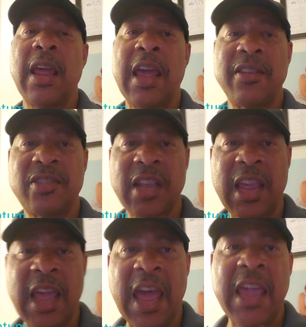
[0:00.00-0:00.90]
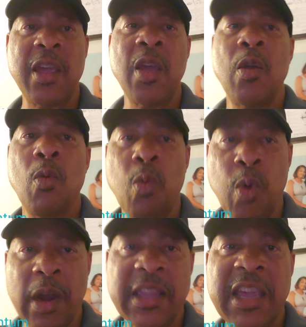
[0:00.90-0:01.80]
and say, hey,
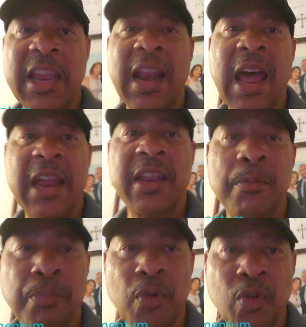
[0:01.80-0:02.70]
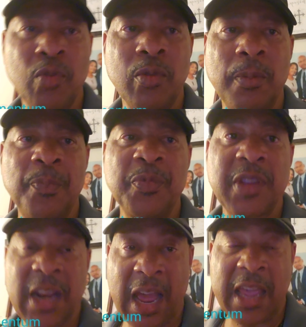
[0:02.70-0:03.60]
what can I improve?
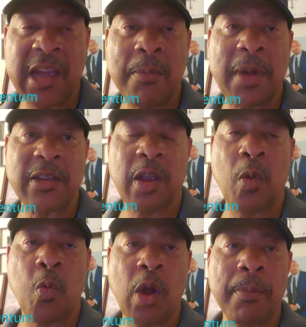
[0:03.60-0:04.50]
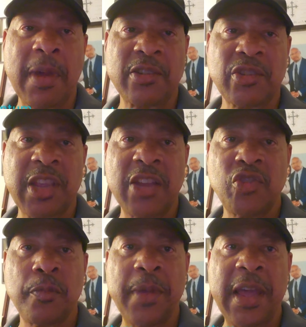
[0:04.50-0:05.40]
Can I help my uh, work my
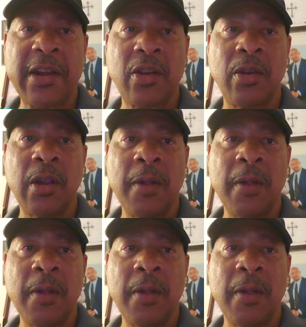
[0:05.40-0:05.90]
schedule better?